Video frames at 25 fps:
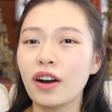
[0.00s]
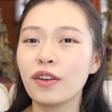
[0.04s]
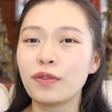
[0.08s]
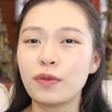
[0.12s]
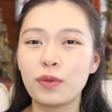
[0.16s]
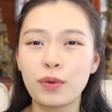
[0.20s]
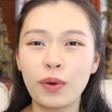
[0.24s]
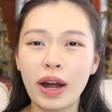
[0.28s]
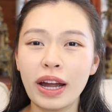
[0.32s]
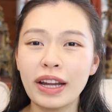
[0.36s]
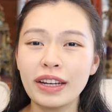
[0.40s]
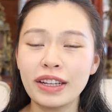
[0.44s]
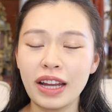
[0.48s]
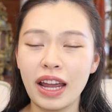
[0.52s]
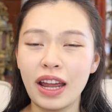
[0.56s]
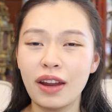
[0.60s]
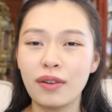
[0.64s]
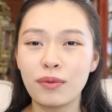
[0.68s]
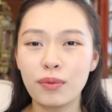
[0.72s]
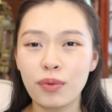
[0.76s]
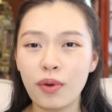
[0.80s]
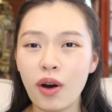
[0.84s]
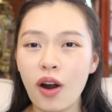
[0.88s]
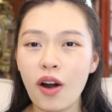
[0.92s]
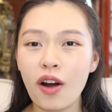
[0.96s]
of right
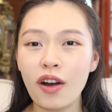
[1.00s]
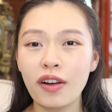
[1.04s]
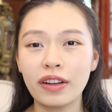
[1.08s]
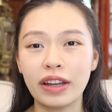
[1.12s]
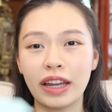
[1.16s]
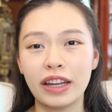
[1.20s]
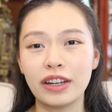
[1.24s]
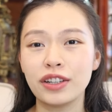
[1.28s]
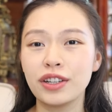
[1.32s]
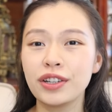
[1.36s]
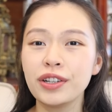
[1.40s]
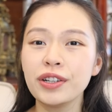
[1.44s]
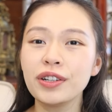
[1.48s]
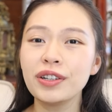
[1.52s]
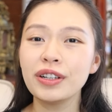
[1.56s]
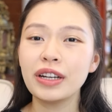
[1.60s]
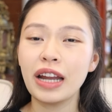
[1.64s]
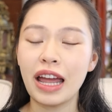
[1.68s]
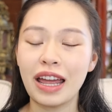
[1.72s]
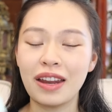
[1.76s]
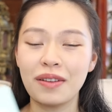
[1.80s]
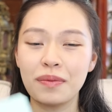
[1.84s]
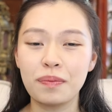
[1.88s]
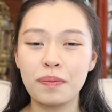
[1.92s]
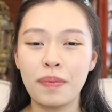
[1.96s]
and wrong and good
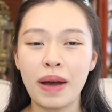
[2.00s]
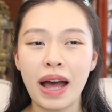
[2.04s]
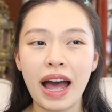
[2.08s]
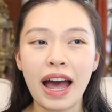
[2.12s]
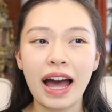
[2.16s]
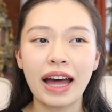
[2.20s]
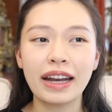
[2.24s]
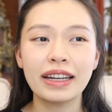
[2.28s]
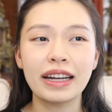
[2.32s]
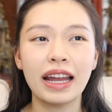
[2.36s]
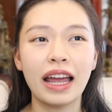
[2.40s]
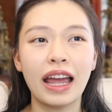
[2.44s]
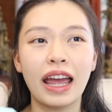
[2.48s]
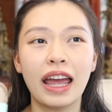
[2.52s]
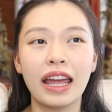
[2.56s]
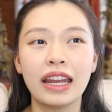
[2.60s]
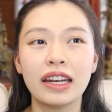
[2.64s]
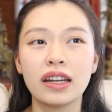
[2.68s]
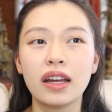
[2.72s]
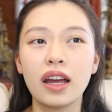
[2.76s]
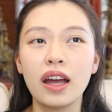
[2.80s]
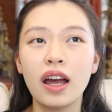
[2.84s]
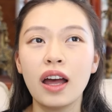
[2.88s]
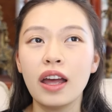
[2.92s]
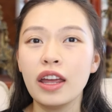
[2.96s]
and bad and
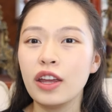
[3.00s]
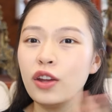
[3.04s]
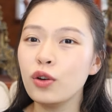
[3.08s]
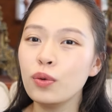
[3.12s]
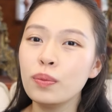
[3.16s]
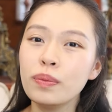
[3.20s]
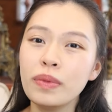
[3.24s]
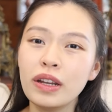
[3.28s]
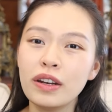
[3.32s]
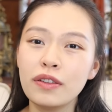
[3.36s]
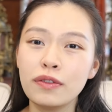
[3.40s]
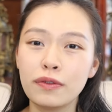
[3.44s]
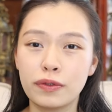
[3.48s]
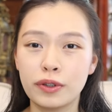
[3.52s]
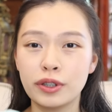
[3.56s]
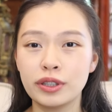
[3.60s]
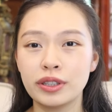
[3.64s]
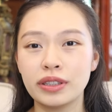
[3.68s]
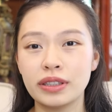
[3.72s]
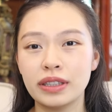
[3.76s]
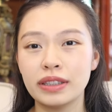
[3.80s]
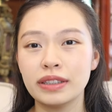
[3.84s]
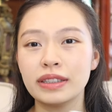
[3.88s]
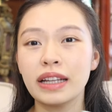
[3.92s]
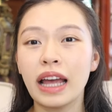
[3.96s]
human
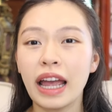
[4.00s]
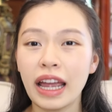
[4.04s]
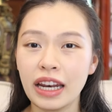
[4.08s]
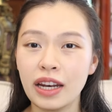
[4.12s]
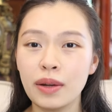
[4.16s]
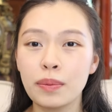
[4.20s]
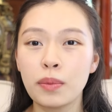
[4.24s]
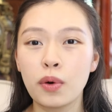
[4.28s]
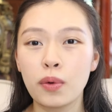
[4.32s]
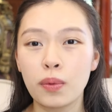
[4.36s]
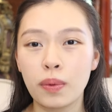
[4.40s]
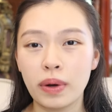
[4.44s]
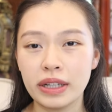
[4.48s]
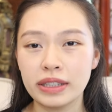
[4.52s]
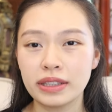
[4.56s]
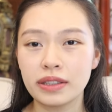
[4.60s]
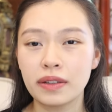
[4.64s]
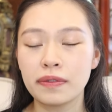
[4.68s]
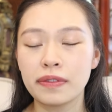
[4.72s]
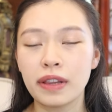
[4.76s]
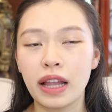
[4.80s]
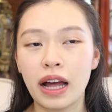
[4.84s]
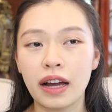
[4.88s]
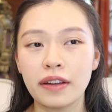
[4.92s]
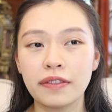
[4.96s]
versus animal ways
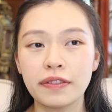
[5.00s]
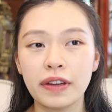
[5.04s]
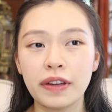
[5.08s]
of life.